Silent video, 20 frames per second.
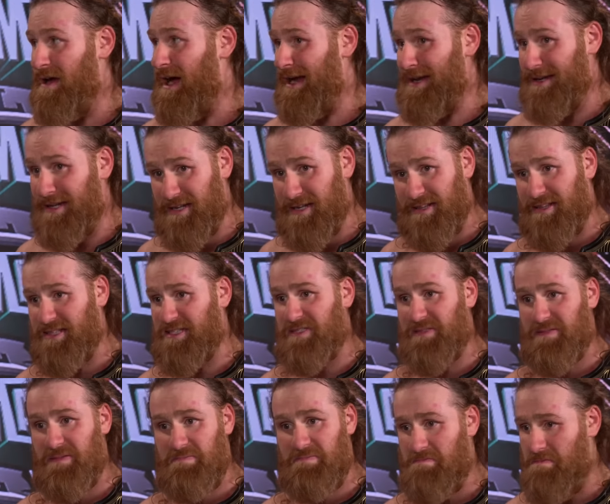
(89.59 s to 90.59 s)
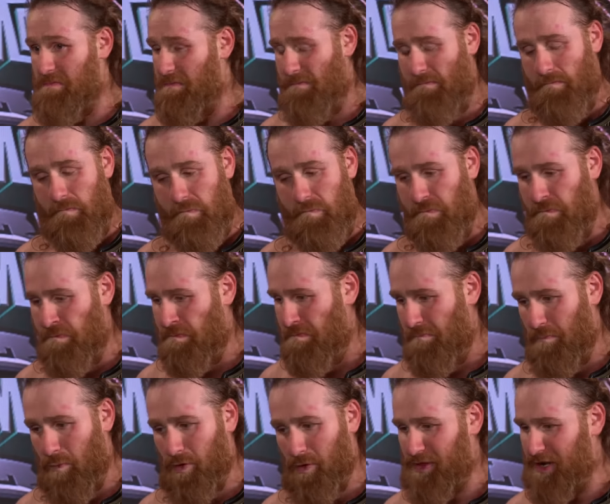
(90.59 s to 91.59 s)
I needed this
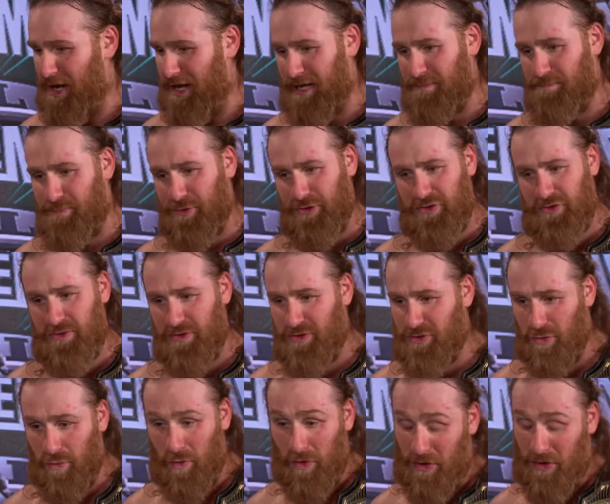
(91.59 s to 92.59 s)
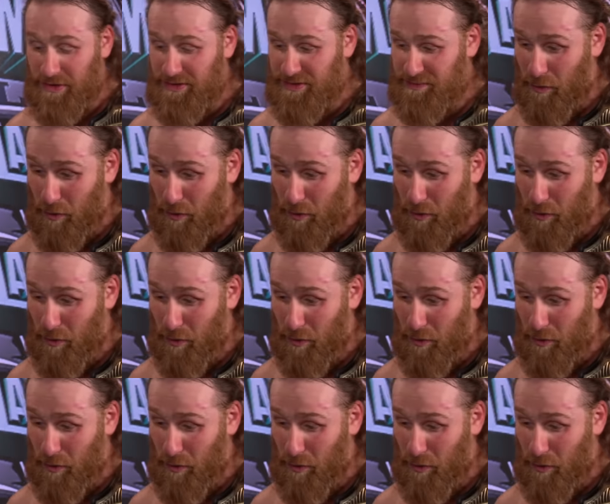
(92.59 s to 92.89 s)
more than I can put into words,